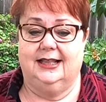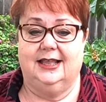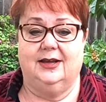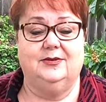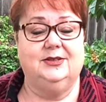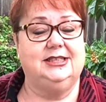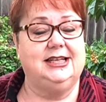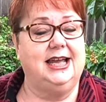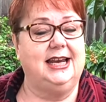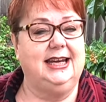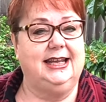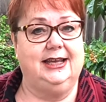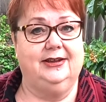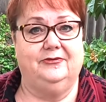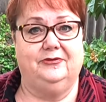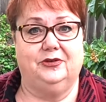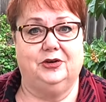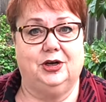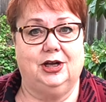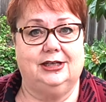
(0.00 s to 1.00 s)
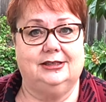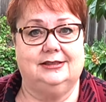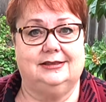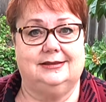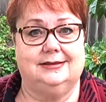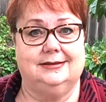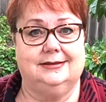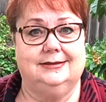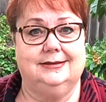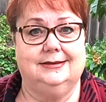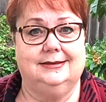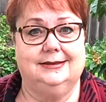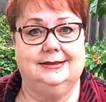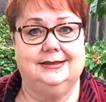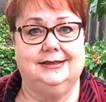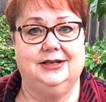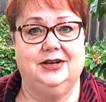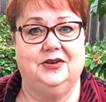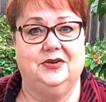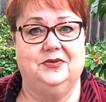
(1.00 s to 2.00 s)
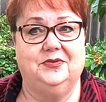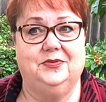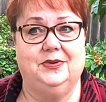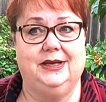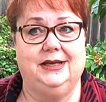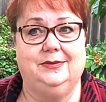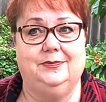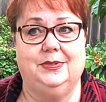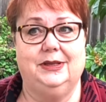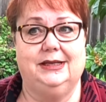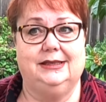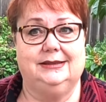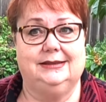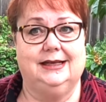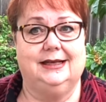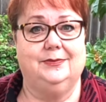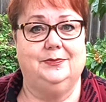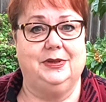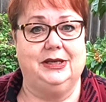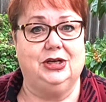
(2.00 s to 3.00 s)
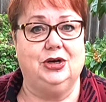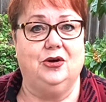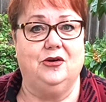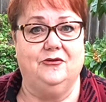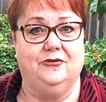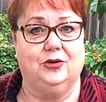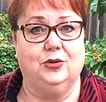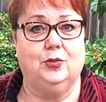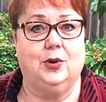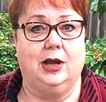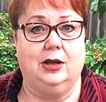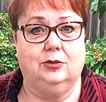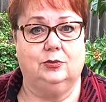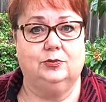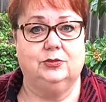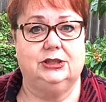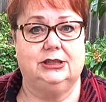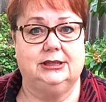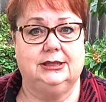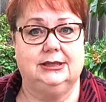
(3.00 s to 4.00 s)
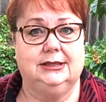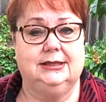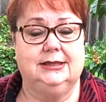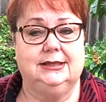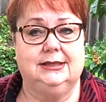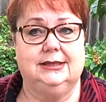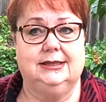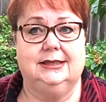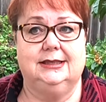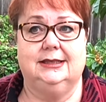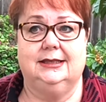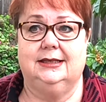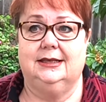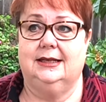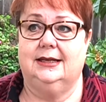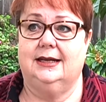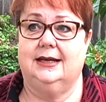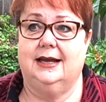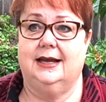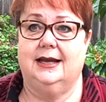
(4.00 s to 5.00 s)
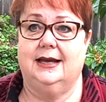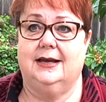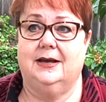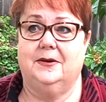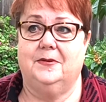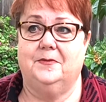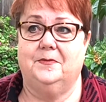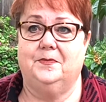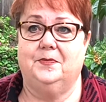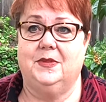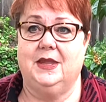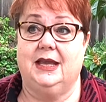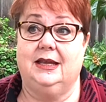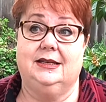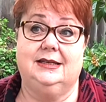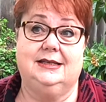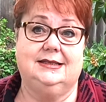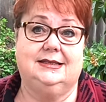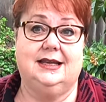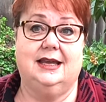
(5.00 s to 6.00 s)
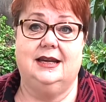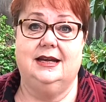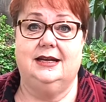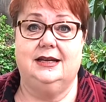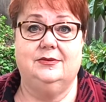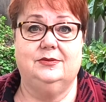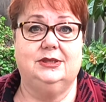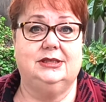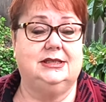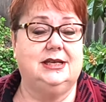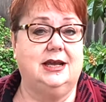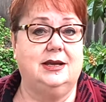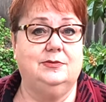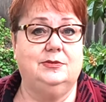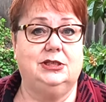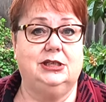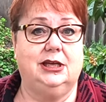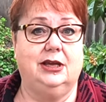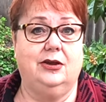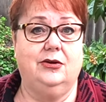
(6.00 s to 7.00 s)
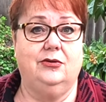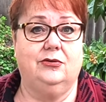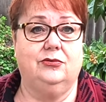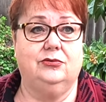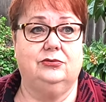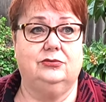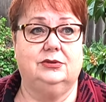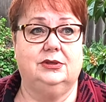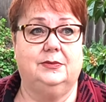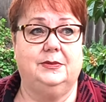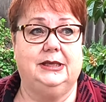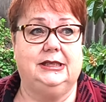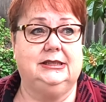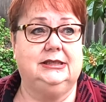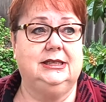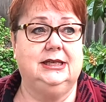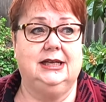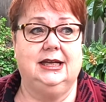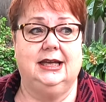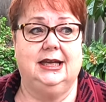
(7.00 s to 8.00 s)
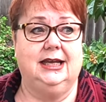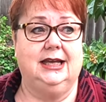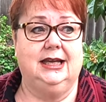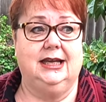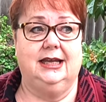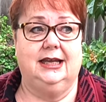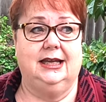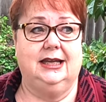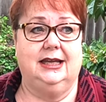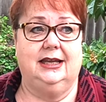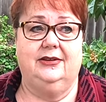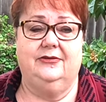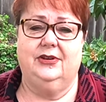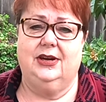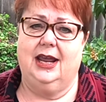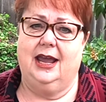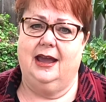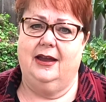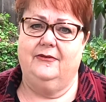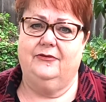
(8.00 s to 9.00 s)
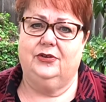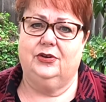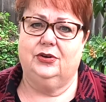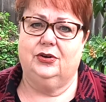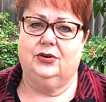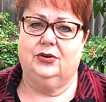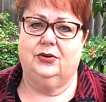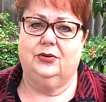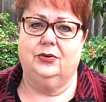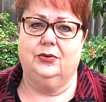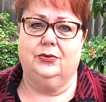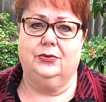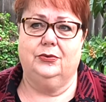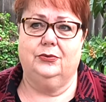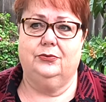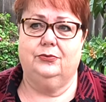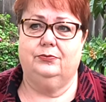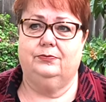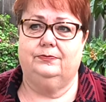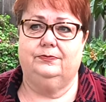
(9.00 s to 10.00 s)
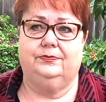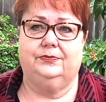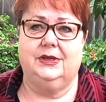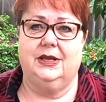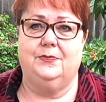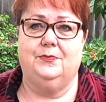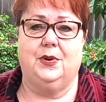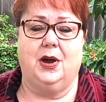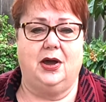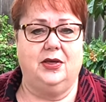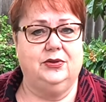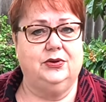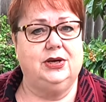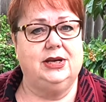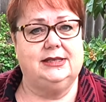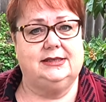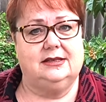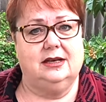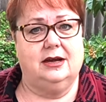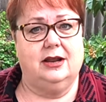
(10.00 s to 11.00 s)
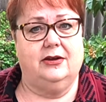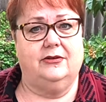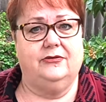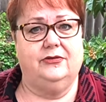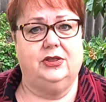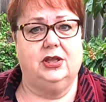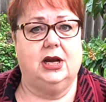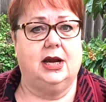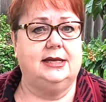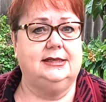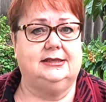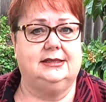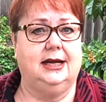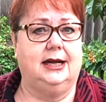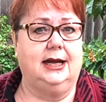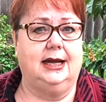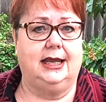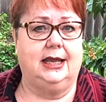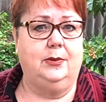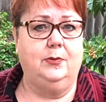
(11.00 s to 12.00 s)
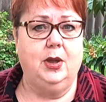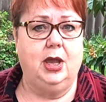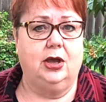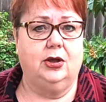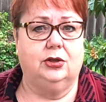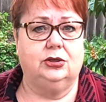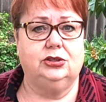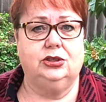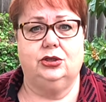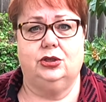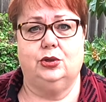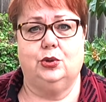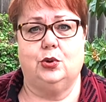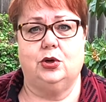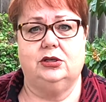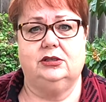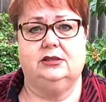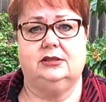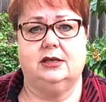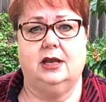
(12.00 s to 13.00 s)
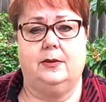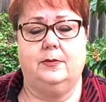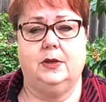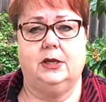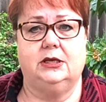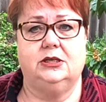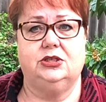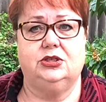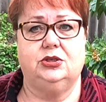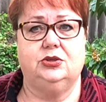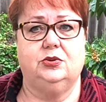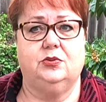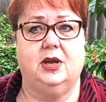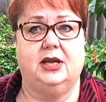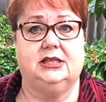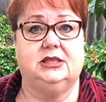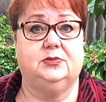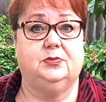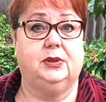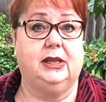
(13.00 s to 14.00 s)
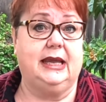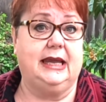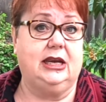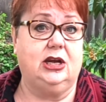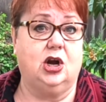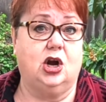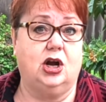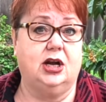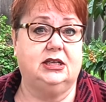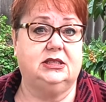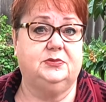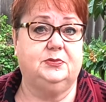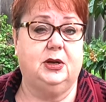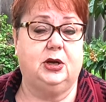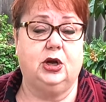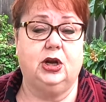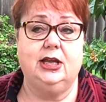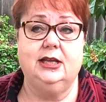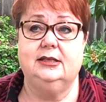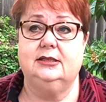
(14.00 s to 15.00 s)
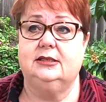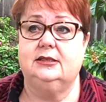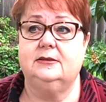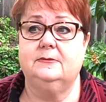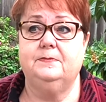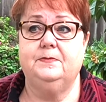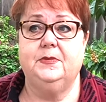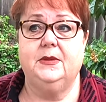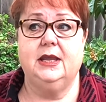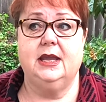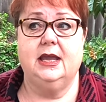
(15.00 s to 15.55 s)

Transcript: That was kind of it for us. You know, we had been a bit overwhelmed um, and decided it was time to go. I mean, even after it bothered us enough that I sent an email to the Norton Simon to explain our experience